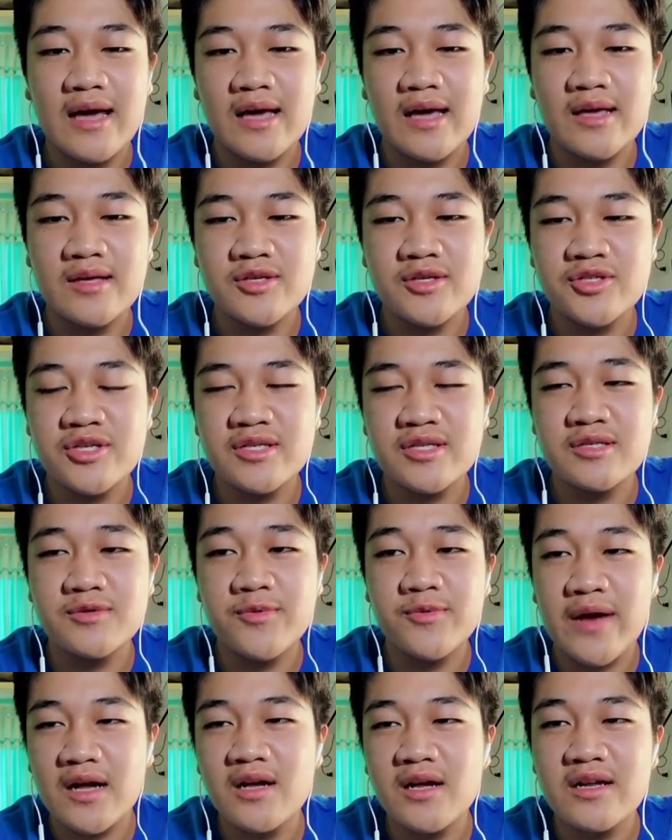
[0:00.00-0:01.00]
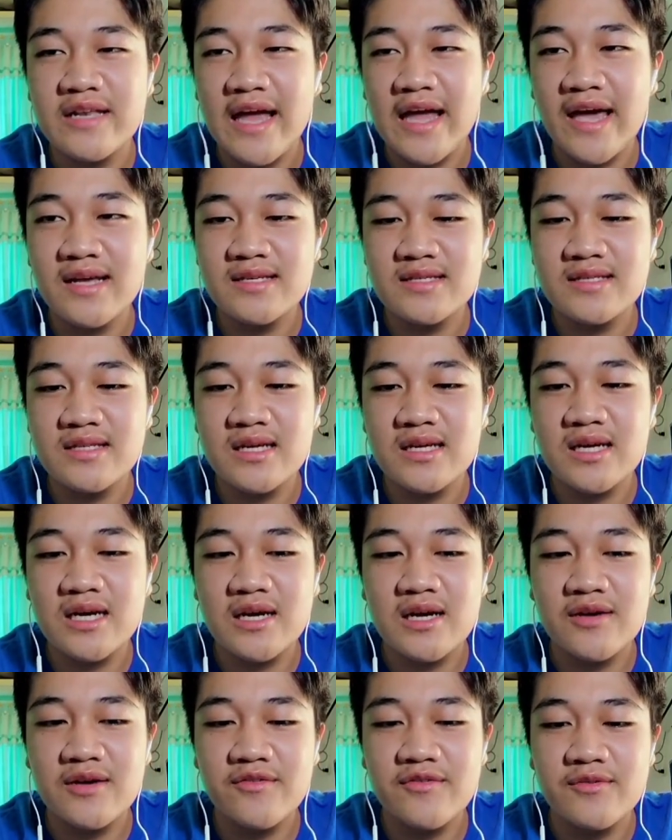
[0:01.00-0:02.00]
yeah, just recognize
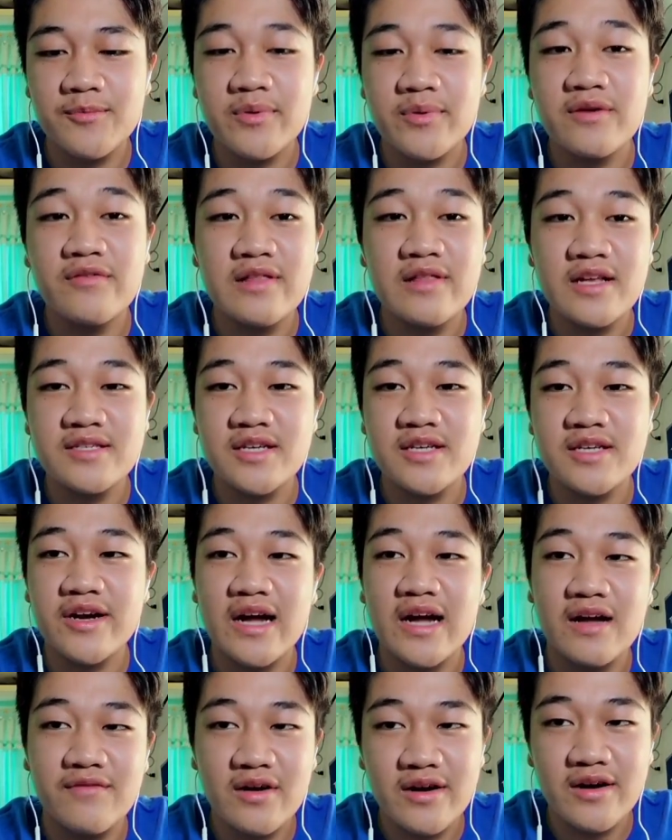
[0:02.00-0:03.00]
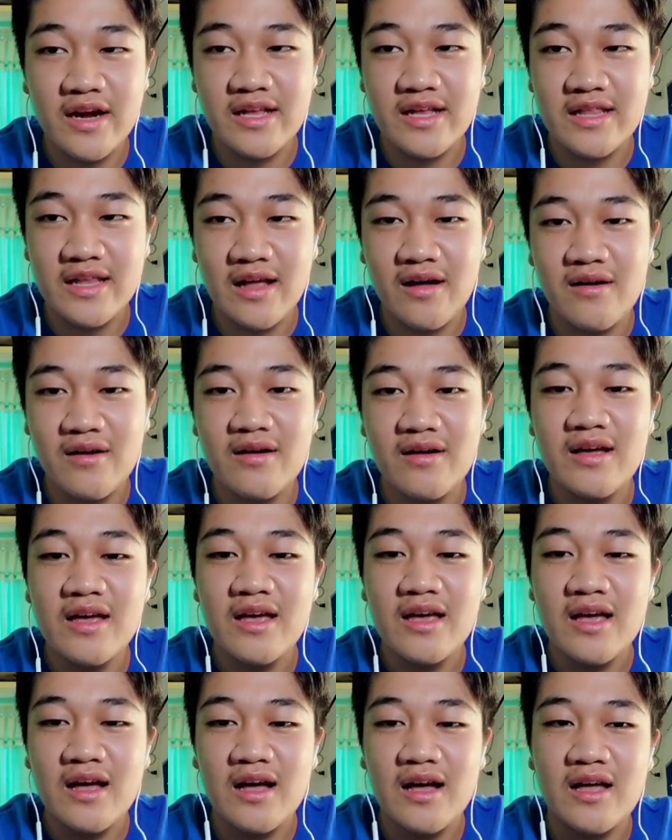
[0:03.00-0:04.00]
the privilege that you're having right now.
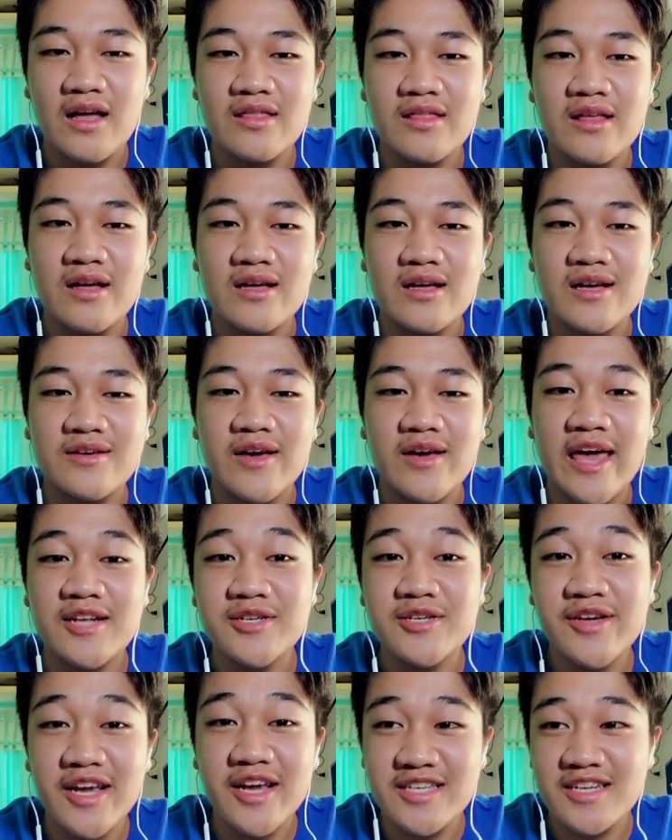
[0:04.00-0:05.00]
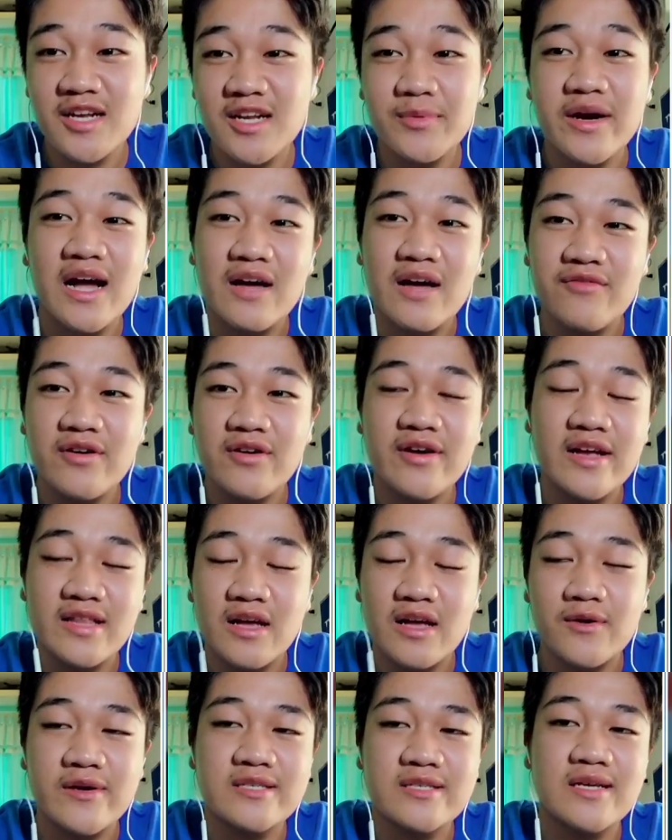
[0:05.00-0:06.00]
The education that we're having right
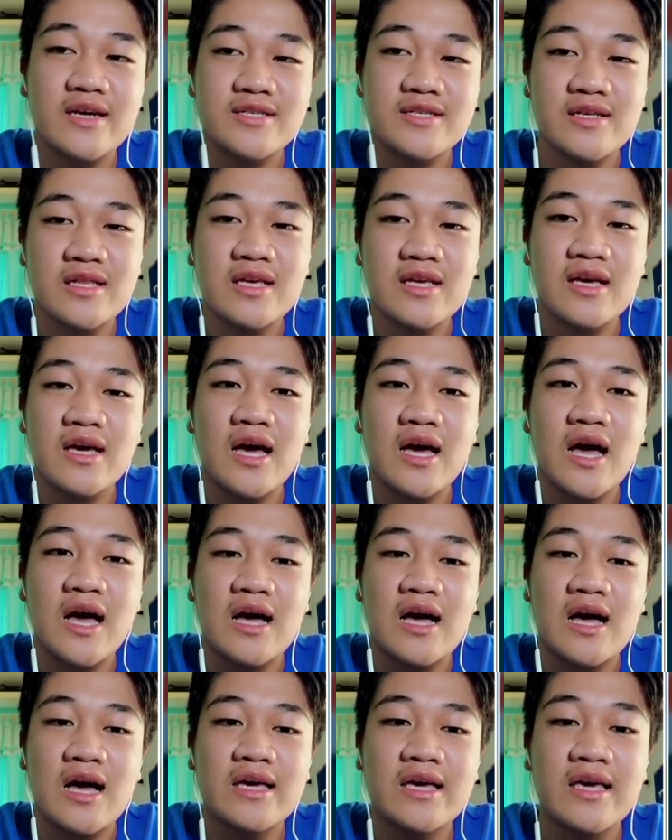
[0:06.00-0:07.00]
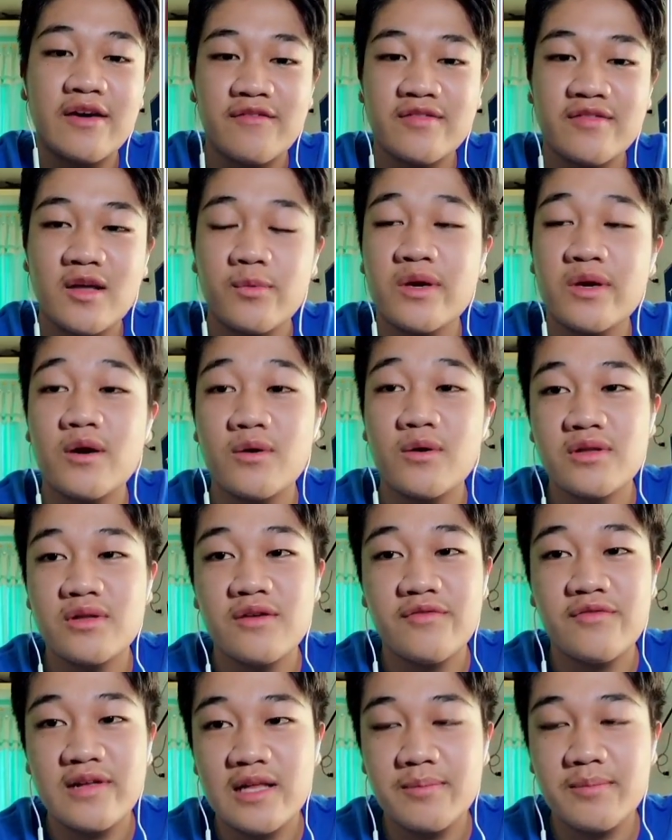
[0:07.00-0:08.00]
now is actually a gift that we owe to
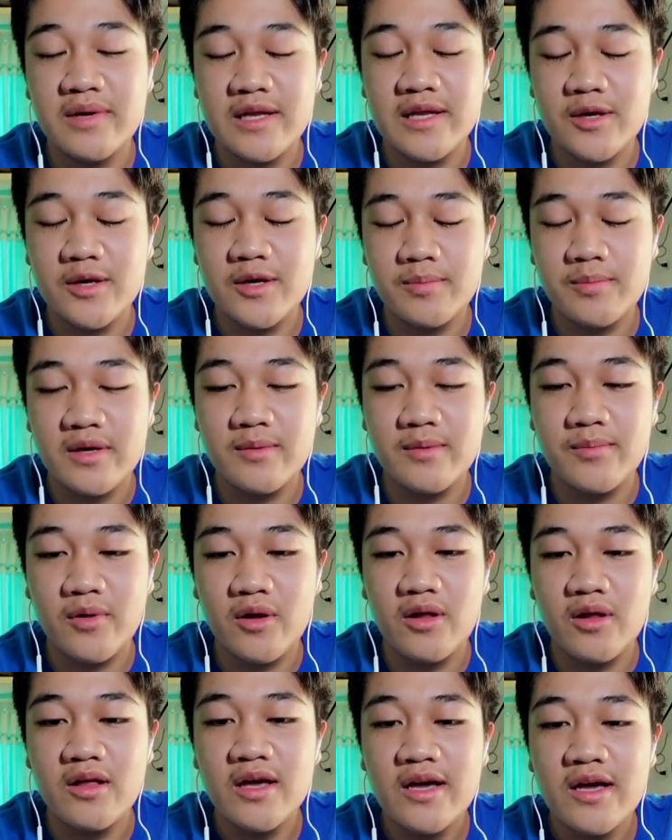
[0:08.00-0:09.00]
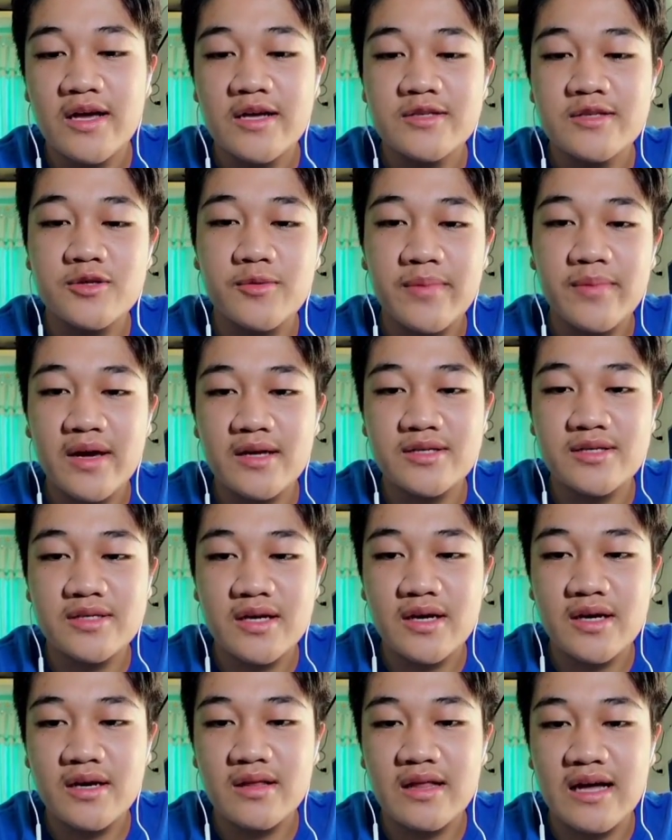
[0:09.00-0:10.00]
the Filipino people. So make
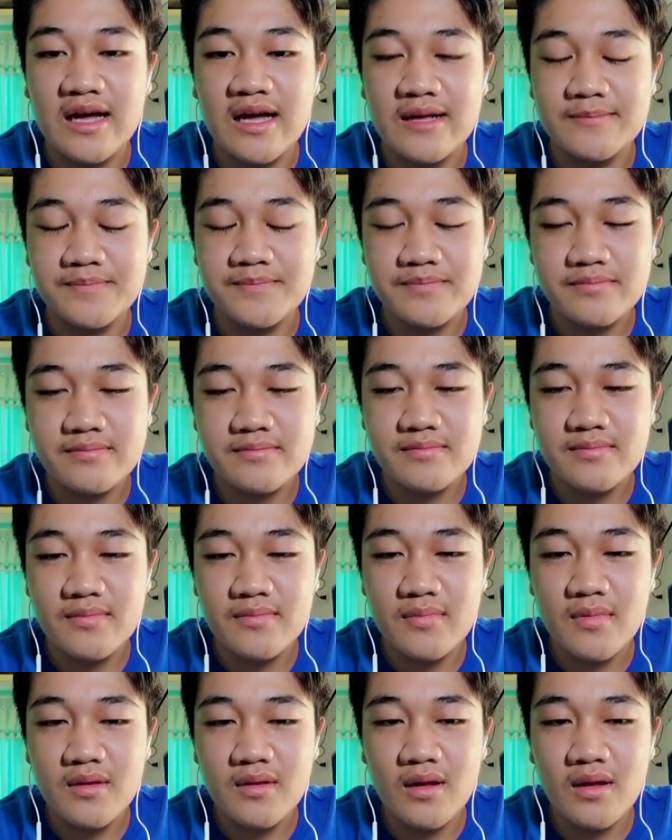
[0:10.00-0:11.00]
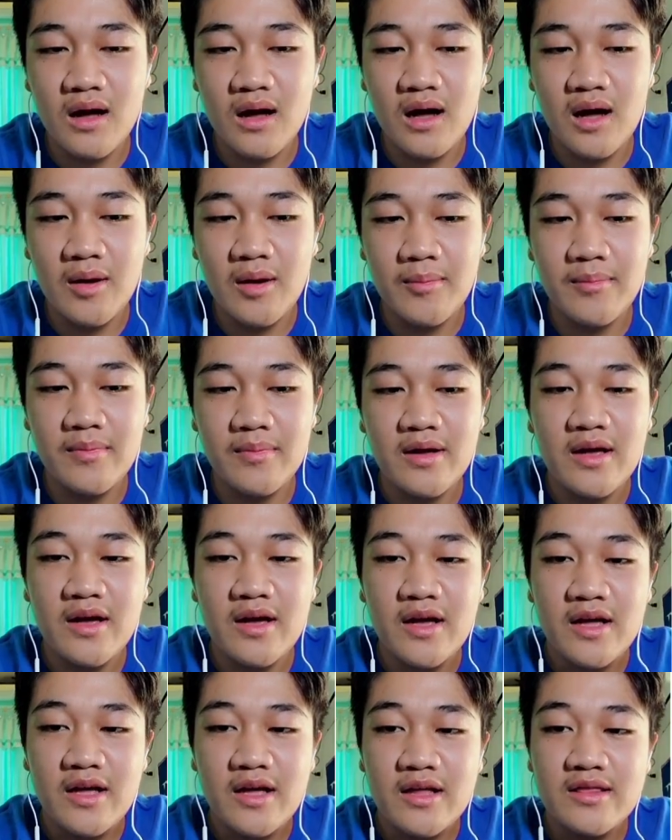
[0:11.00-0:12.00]
sure that um,
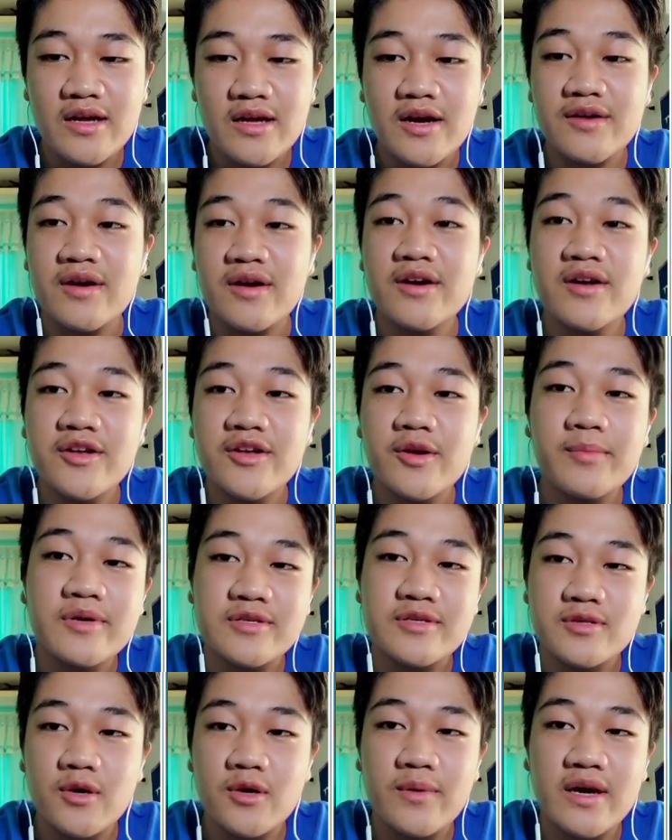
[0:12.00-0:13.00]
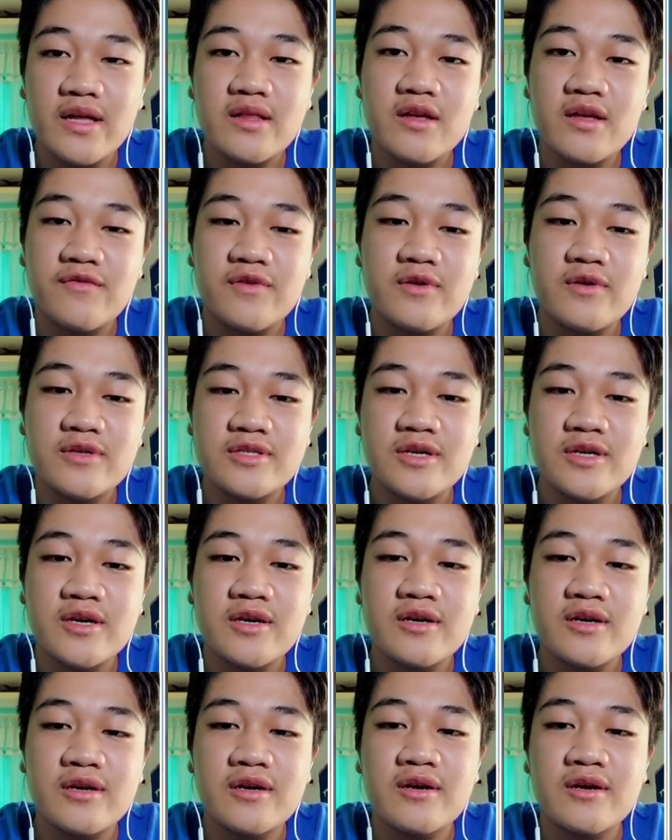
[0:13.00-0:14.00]
the career that you're pursuing in the
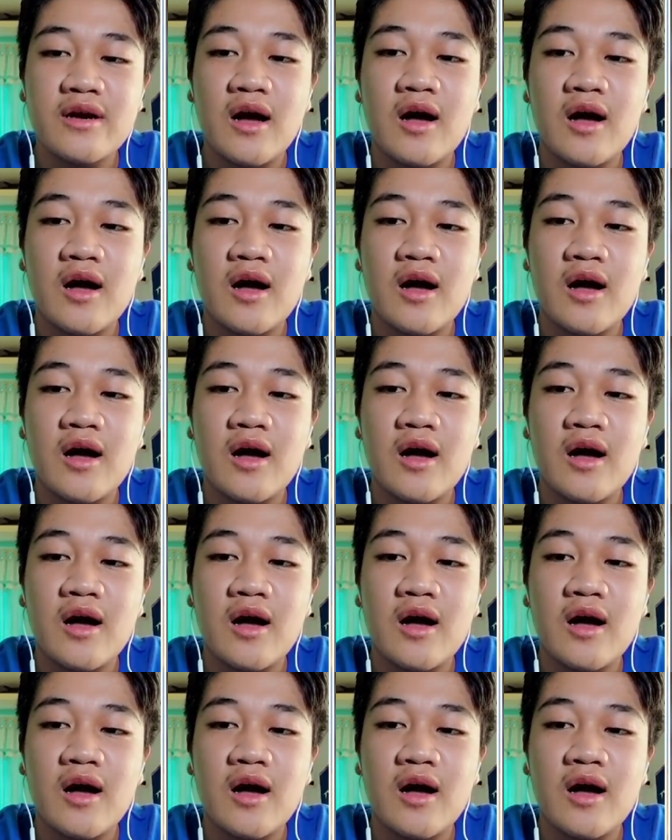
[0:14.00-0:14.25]
future